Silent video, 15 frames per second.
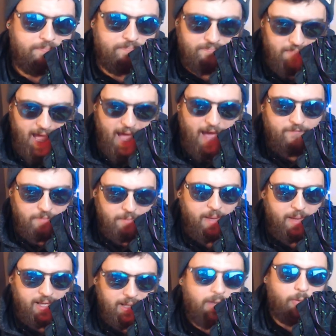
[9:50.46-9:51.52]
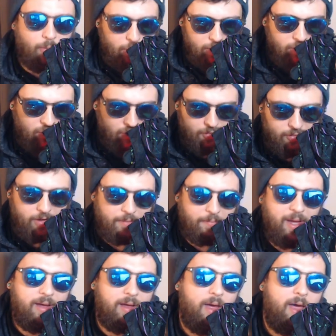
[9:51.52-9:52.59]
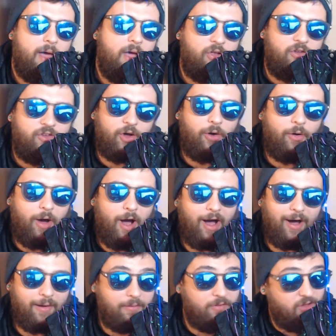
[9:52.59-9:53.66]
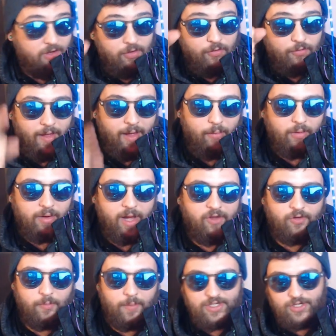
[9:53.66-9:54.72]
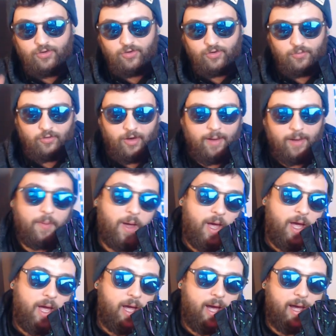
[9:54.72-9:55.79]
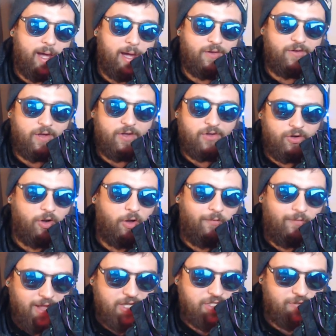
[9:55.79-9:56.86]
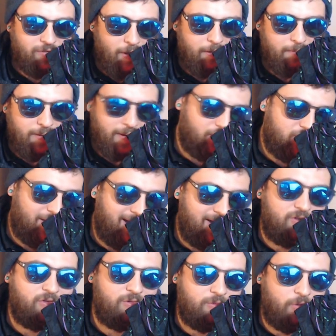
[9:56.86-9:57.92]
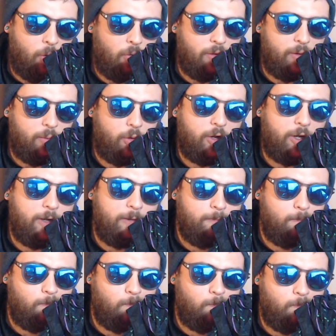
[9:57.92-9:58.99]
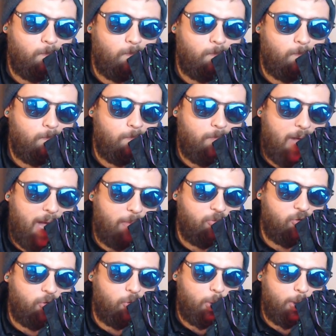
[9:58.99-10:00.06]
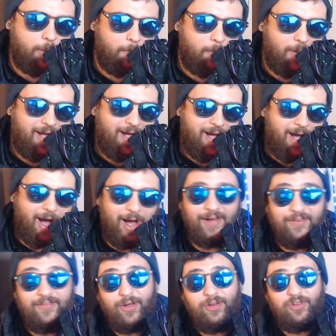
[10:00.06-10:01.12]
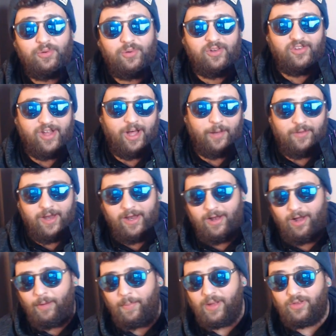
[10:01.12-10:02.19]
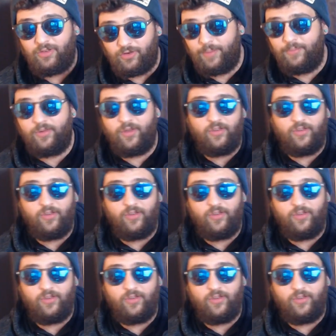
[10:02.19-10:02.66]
have been making and will continue to make. So stay tuned for that one, guys. So make sure you subscribe and turn notifications on, because that's totally working. Absolutely. If you guys want to stay updated on my streams and